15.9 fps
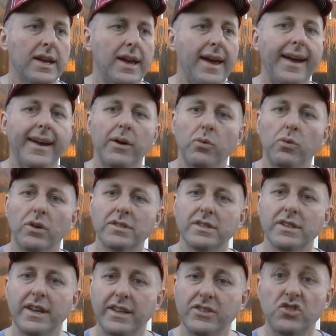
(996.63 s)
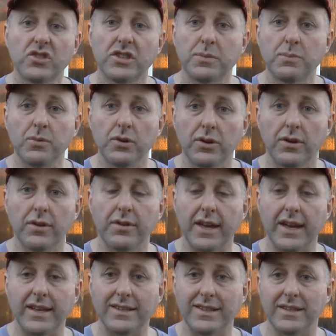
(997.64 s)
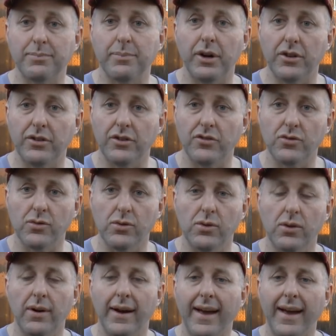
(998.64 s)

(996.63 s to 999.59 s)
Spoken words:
and it wasn't as smooth as this bow to draw,